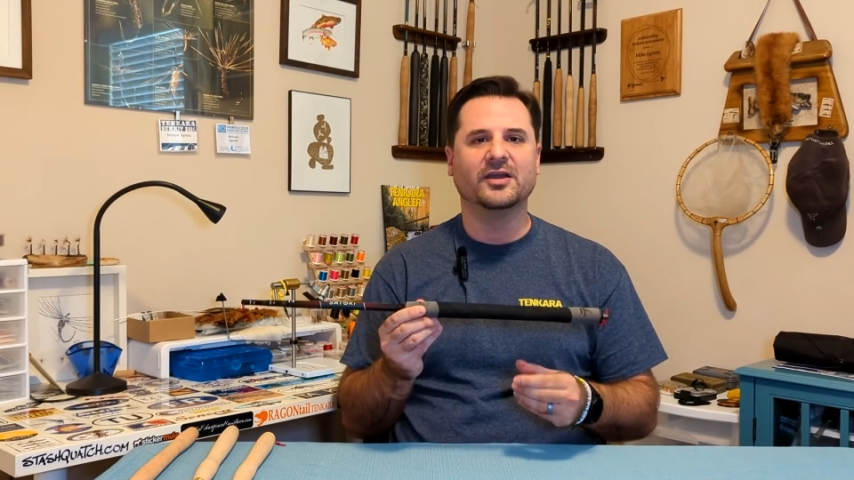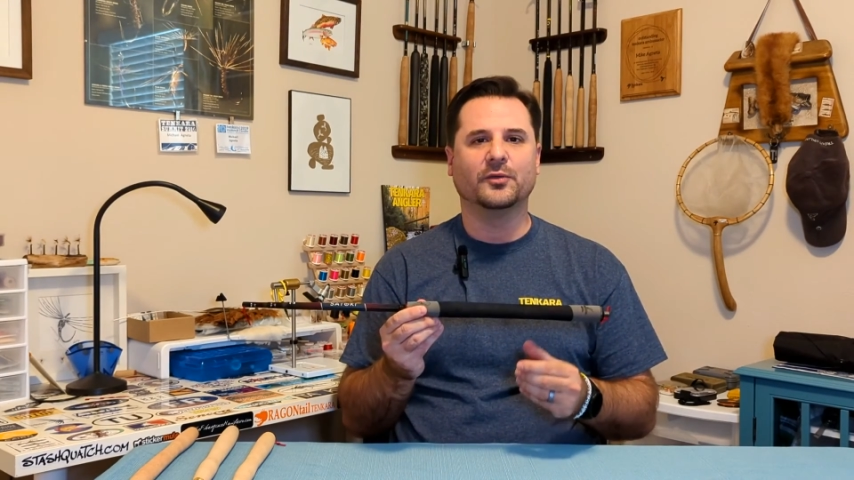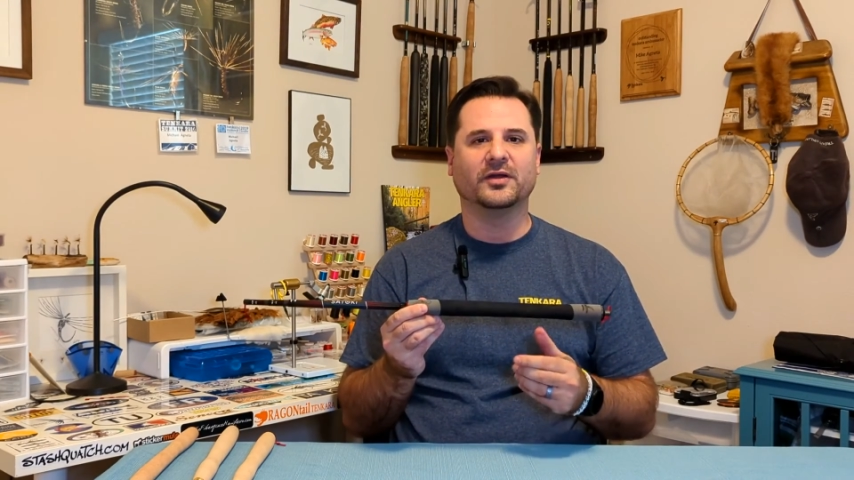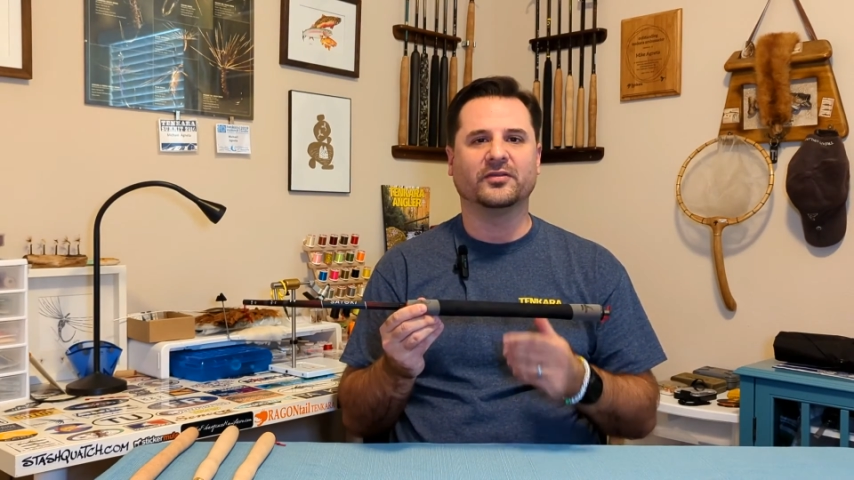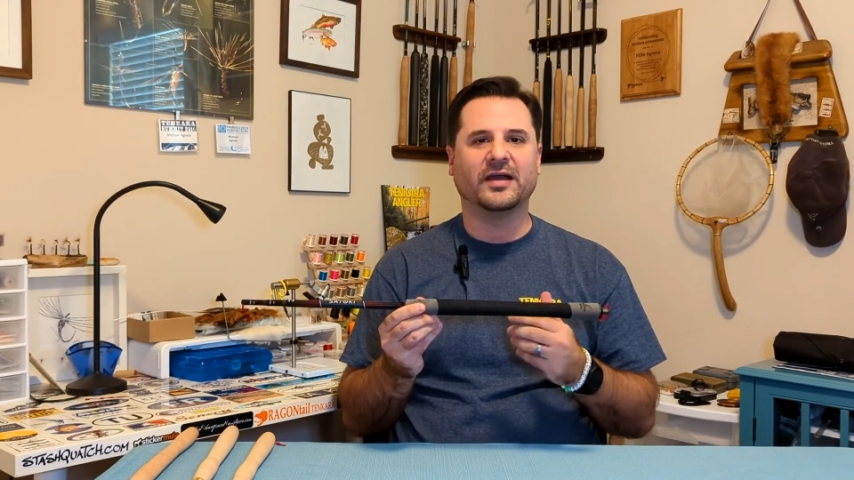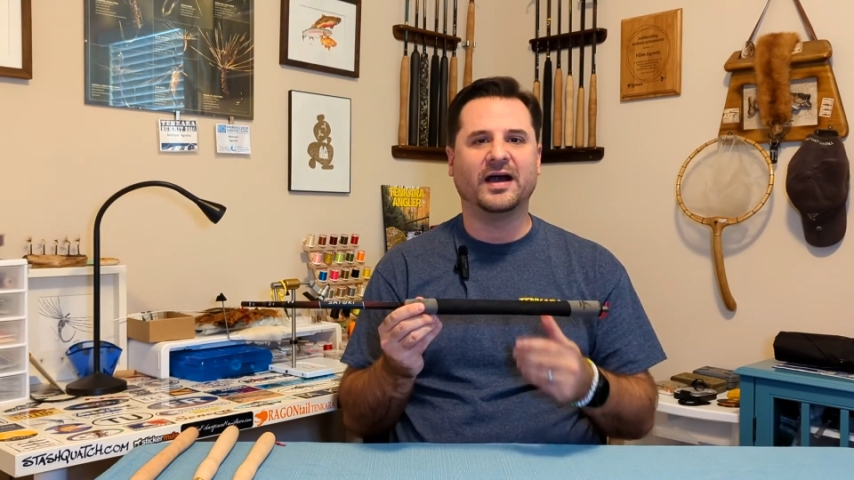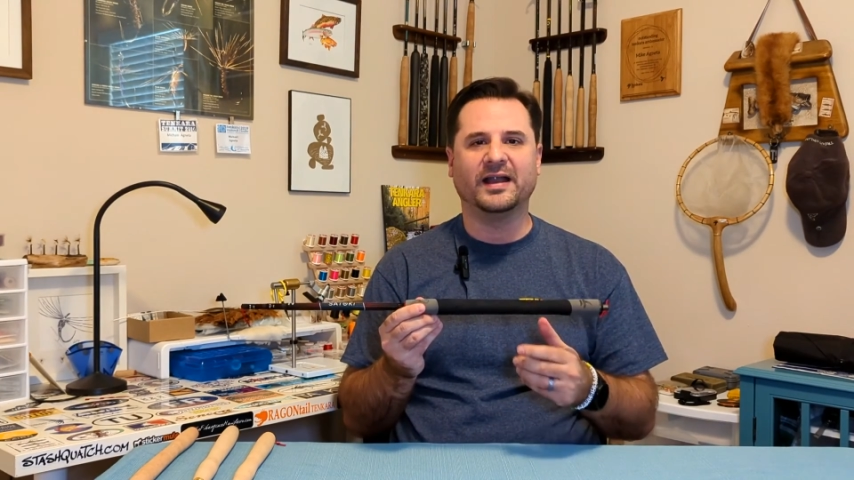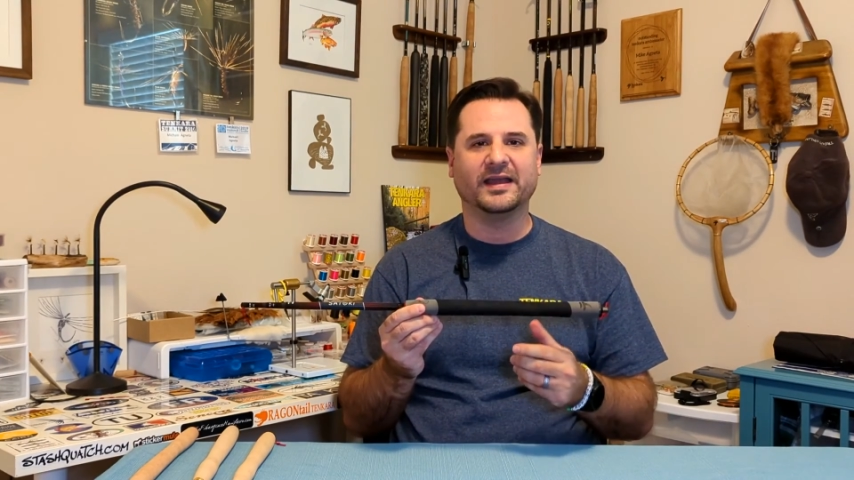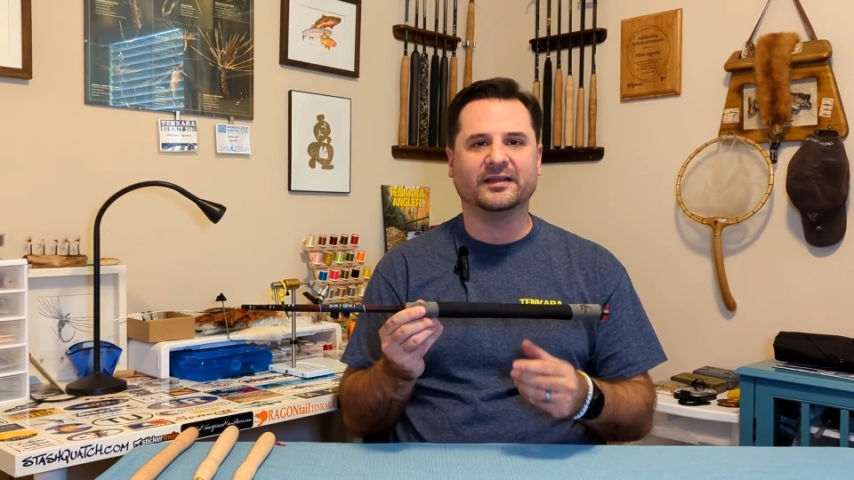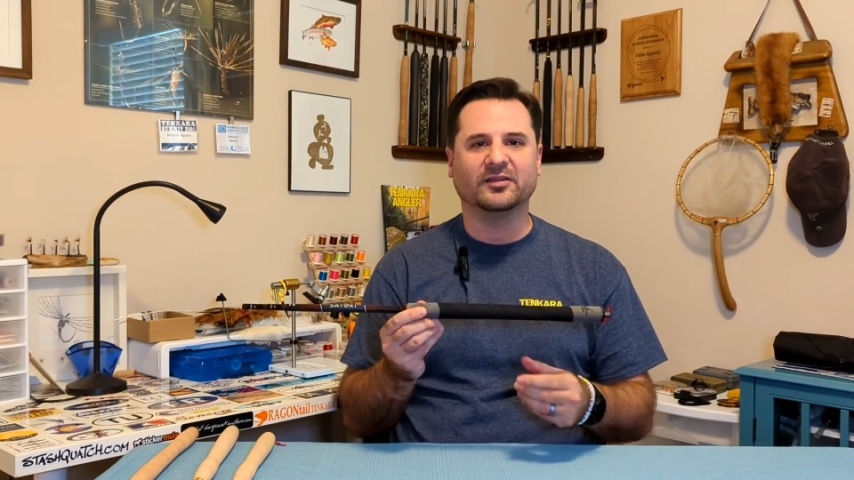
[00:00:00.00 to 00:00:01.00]
whereas the
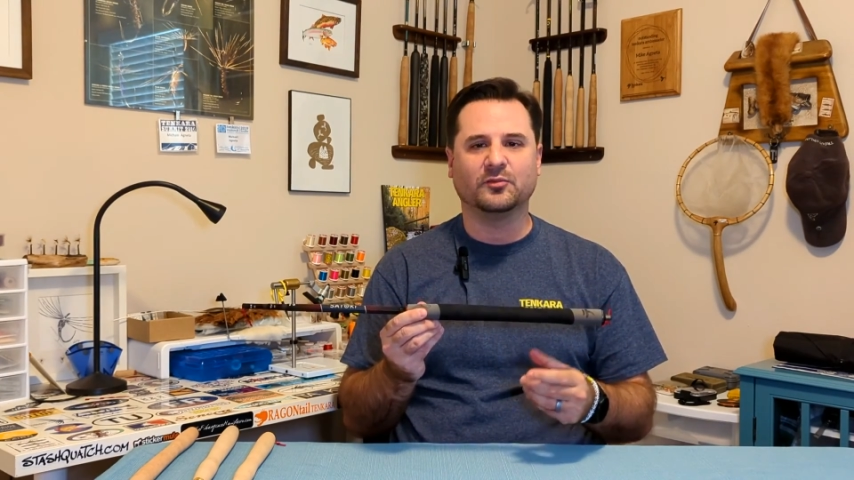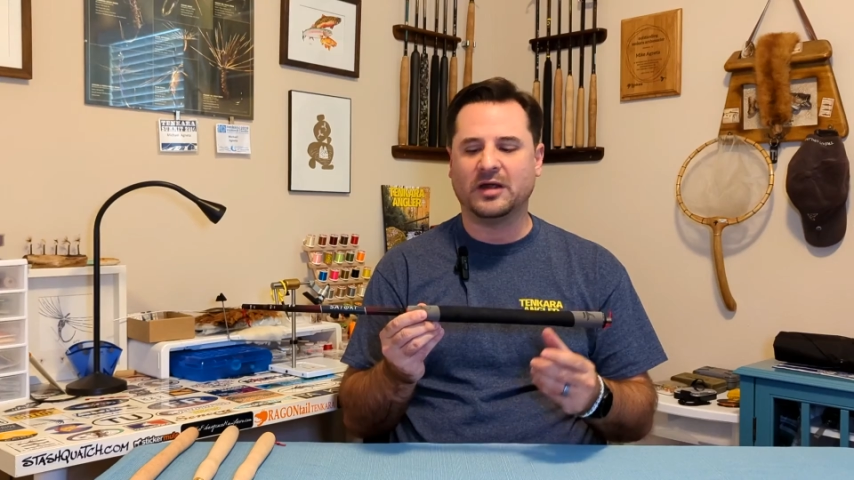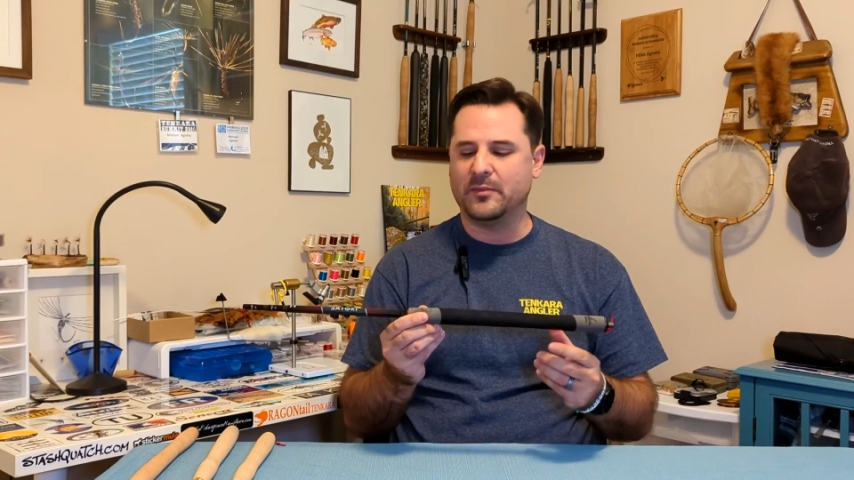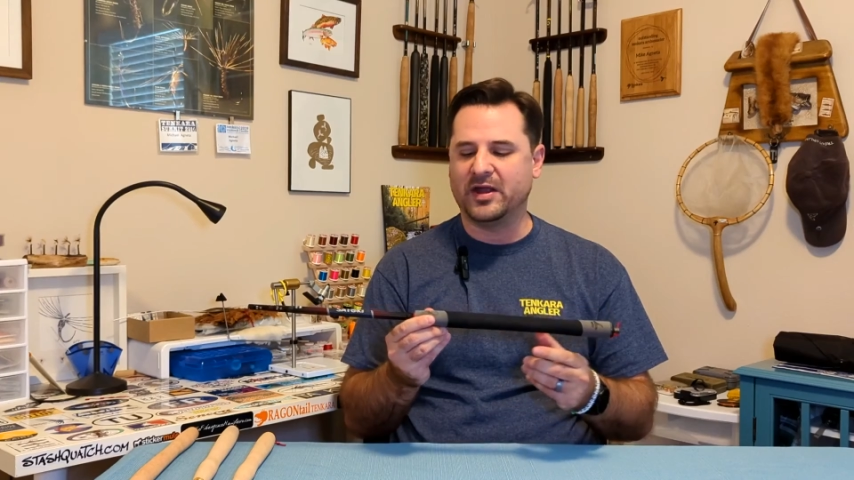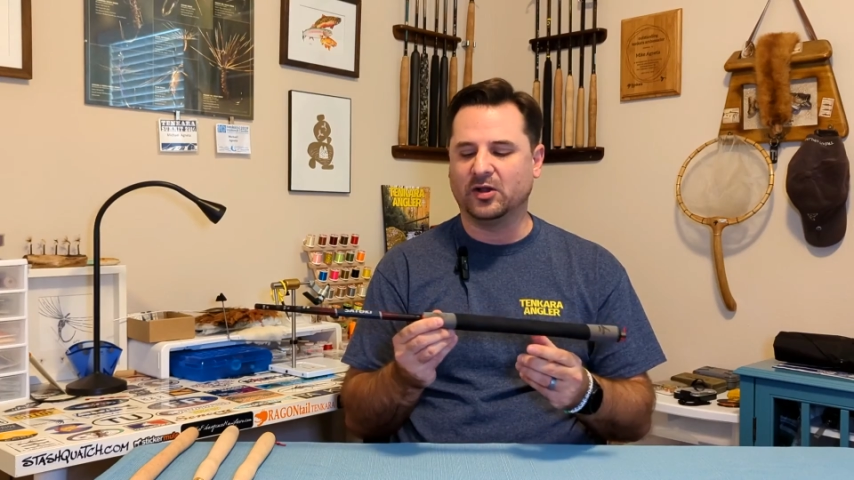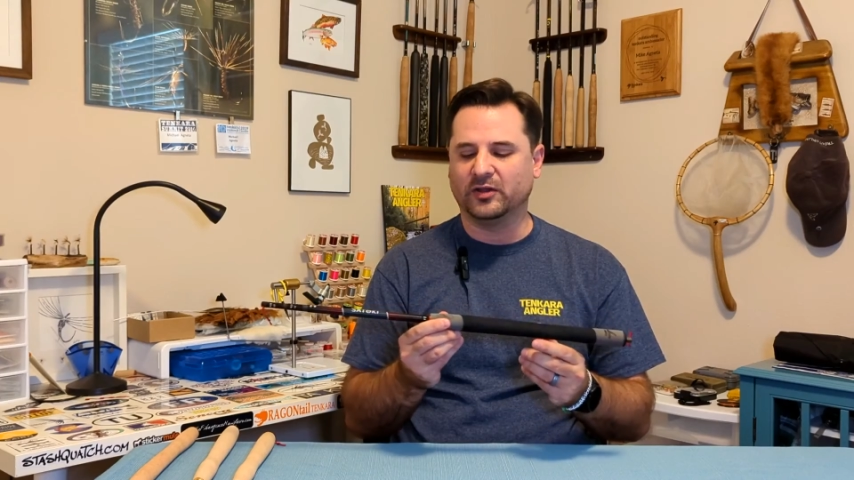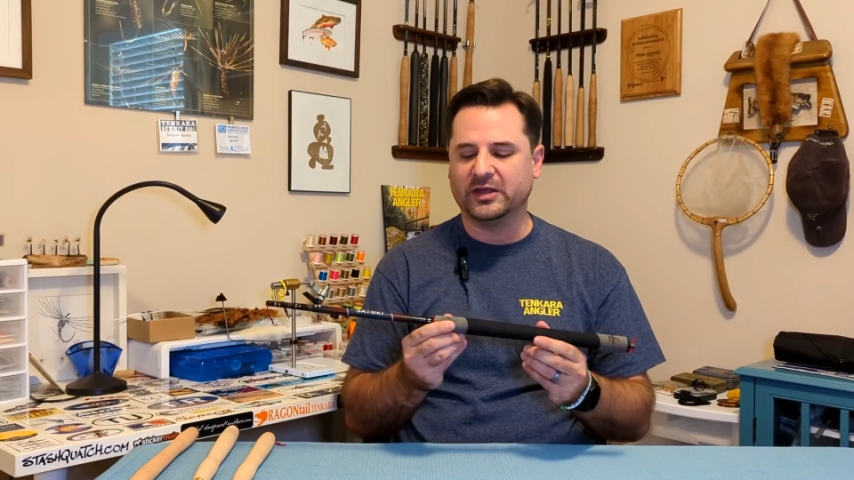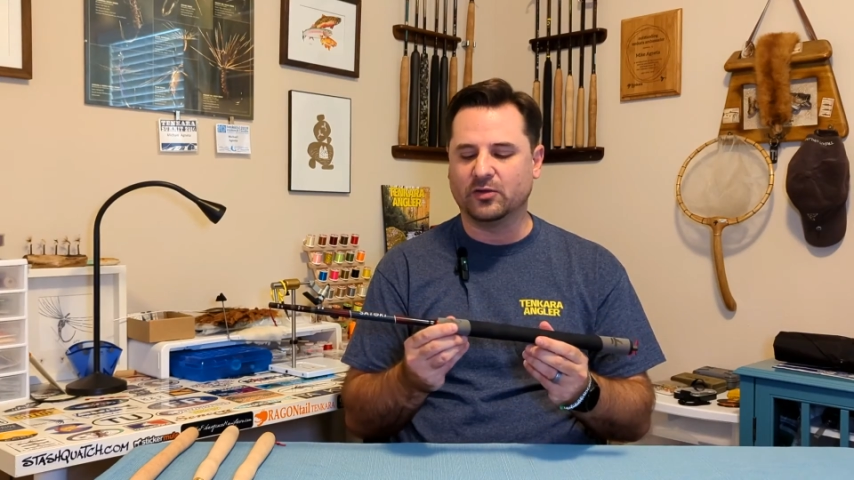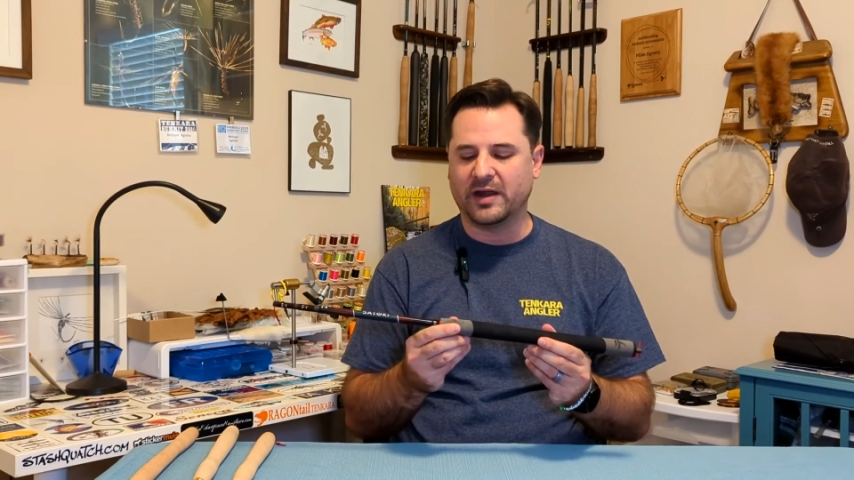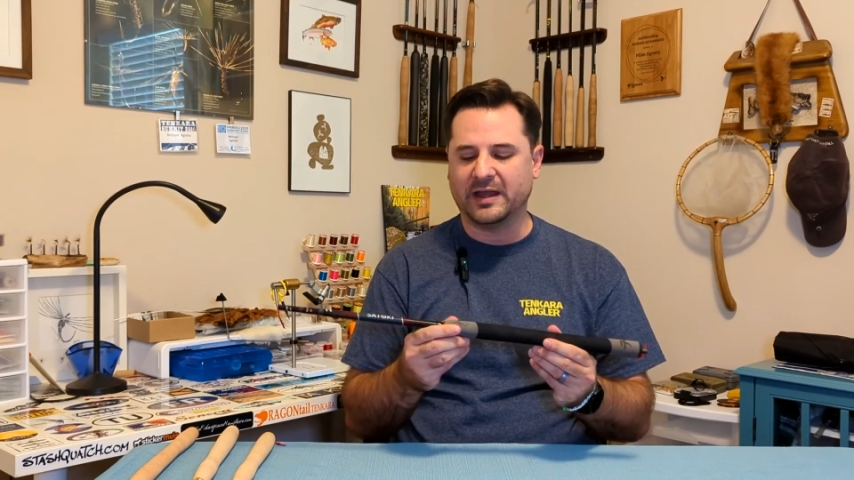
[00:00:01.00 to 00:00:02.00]
Hane's is
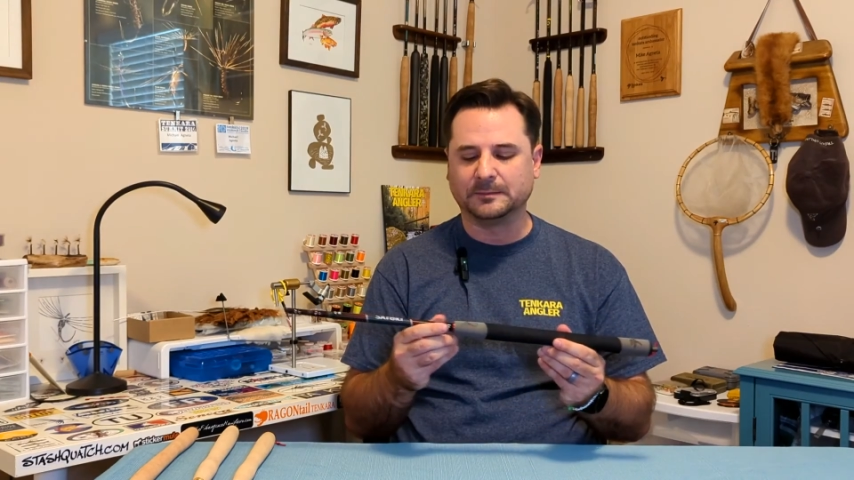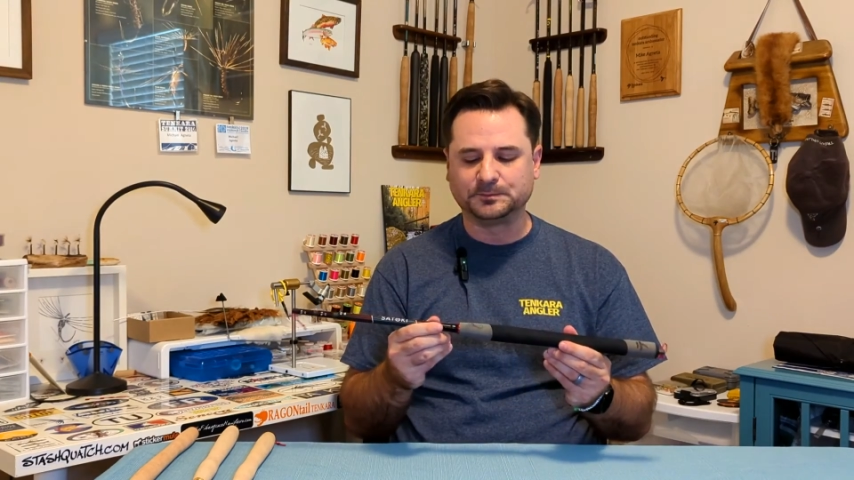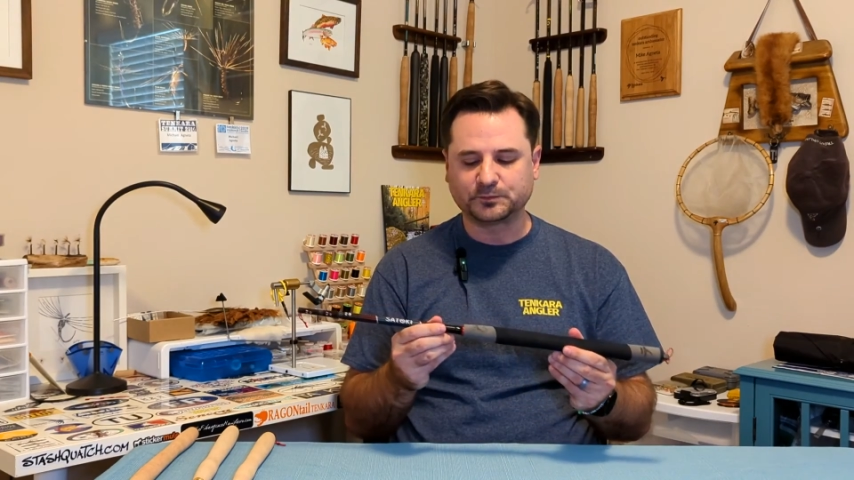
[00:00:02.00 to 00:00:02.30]
primarily gray.